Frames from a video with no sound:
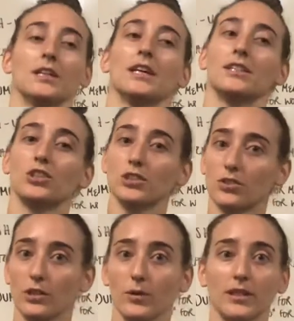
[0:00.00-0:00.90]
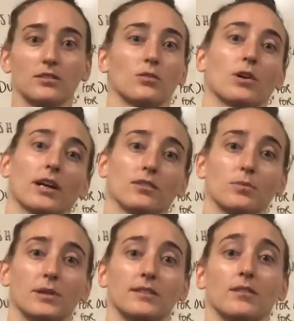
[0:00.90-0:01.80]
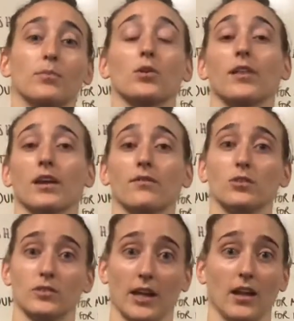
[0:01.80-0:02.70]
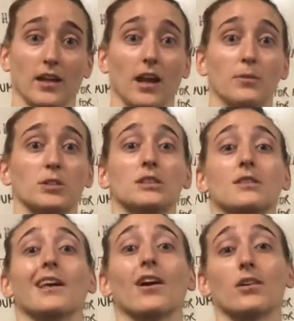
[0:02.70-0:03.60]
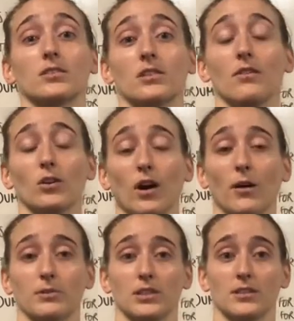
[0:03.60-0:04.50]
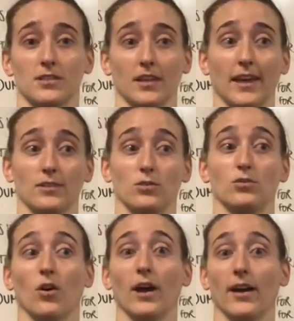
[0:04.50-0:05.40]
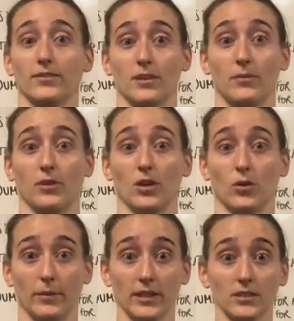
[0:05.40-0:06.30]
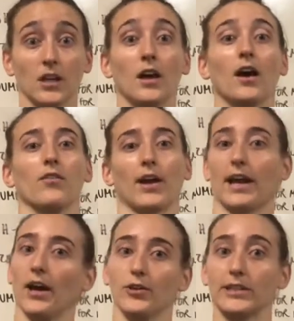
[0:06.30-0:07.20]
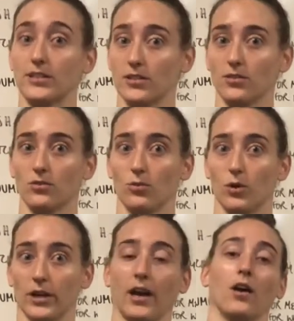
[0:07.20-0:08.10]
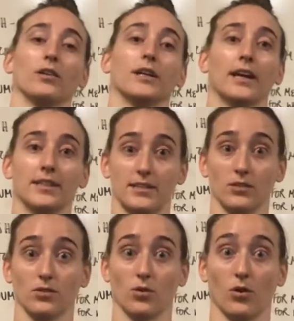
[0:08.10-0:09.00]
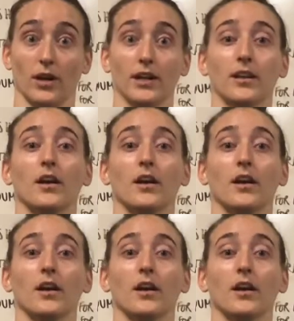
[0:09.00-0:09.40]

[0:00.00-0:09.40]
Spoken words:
It's just 3 weeks. The workouts are pretty simple. They give you scaling options, and they also give you options in case you don't have some of the equipment of like how you can still do the workout and still score it.